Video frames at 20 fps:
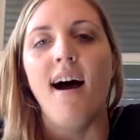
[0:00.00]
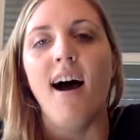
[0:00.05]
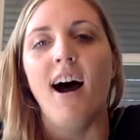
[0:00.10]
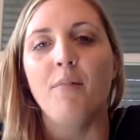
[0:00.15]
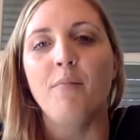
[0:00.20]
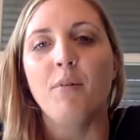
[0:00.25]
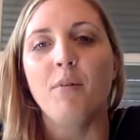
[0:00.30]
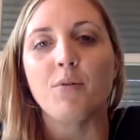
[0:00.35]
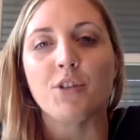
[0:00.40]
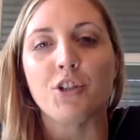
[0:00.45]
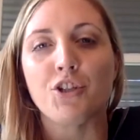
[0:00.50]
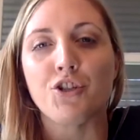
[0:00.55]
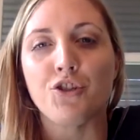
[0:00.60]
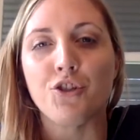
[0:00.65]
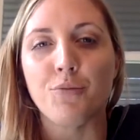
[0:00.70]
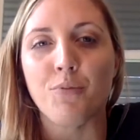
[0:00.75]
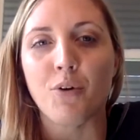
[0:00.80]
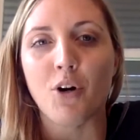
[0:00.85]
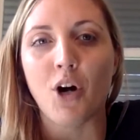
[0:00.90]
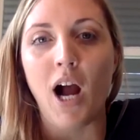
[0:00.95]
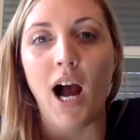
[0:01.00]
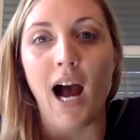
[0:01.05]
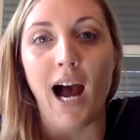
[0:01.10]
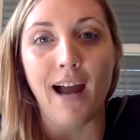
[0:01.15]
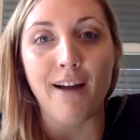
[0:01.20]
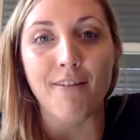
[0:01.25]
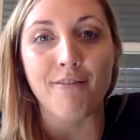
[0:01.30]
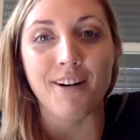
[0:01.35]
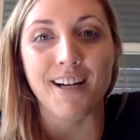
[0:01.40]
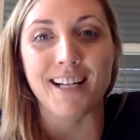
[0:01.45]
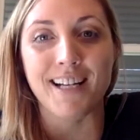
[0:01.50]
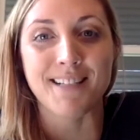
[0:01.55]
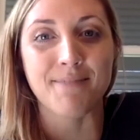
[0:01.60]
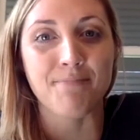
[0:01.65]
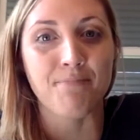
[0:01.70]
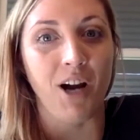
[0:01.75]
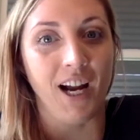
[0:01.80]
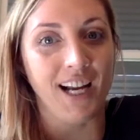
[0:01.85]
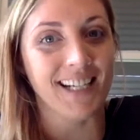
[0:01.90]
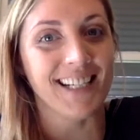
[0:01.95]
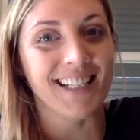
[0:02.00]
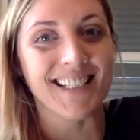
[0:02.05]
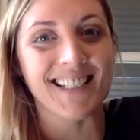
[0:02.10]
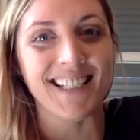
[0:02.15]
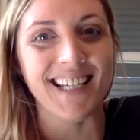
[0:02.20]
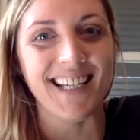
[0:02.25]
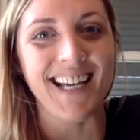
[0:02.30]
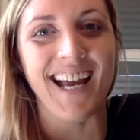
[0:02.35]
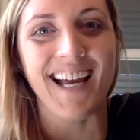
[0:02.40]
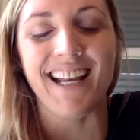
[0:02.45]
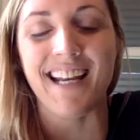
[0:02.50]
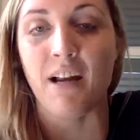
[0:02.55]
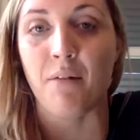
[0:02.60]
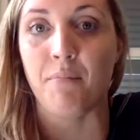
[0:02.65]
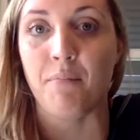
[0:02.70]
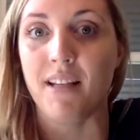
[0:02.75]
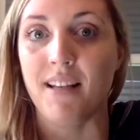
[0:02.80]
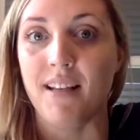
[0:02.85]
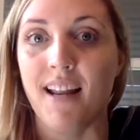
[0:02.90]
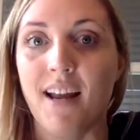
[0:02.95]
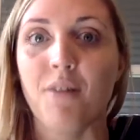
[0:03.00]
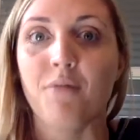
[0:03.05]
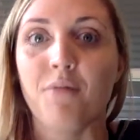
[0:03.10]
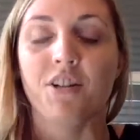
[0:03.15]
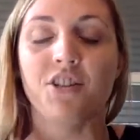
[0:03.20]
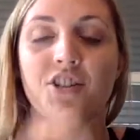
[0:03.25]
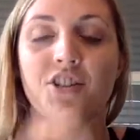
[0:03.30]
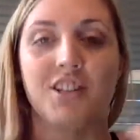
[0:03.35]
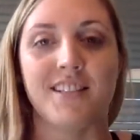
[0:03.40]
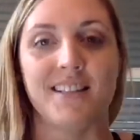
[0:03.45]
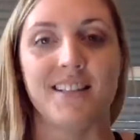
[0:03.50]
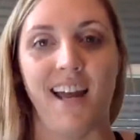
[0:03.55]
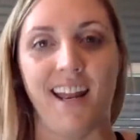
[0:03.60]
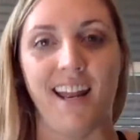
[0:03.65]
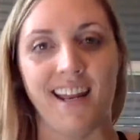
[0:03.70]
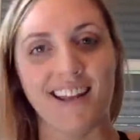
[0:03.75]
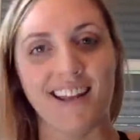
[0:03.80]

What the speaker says: It was a super high risk pregnancy. And it was just like,